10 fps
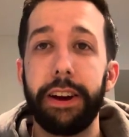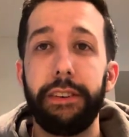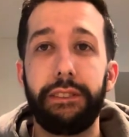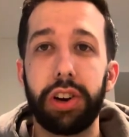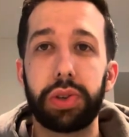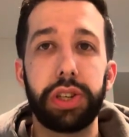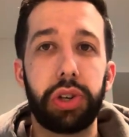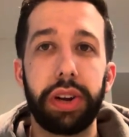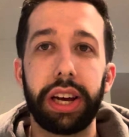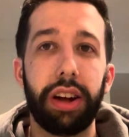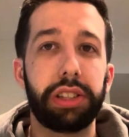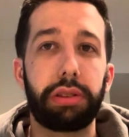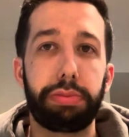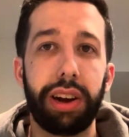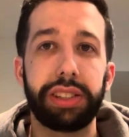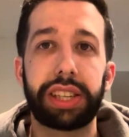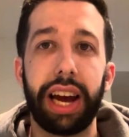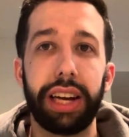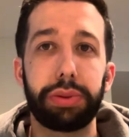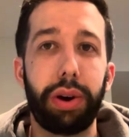virtually shooting it unsuppressed
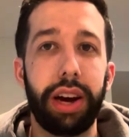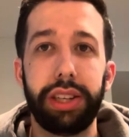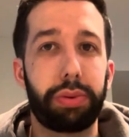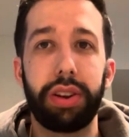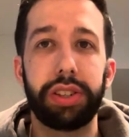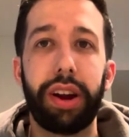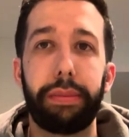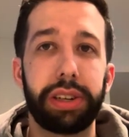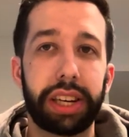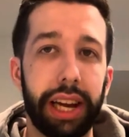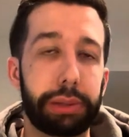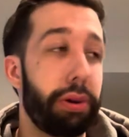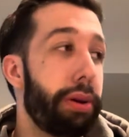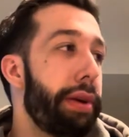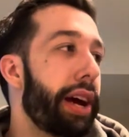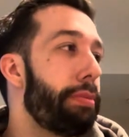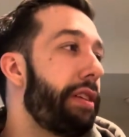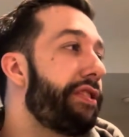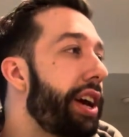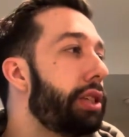gas-wise, where there's not a bunch of gas blowing back in my
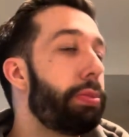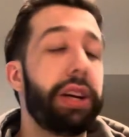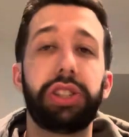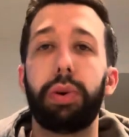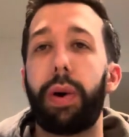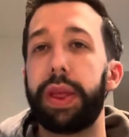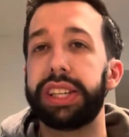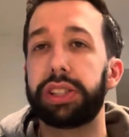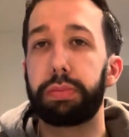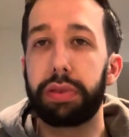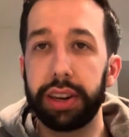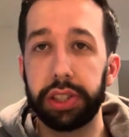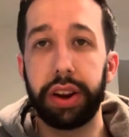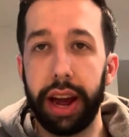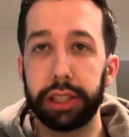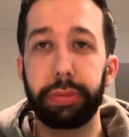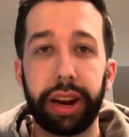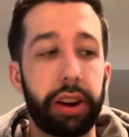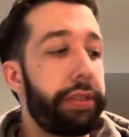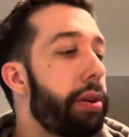face, but I still want that suppression
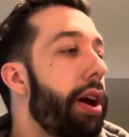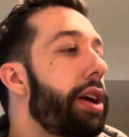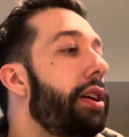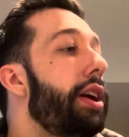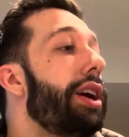aspect of it, right?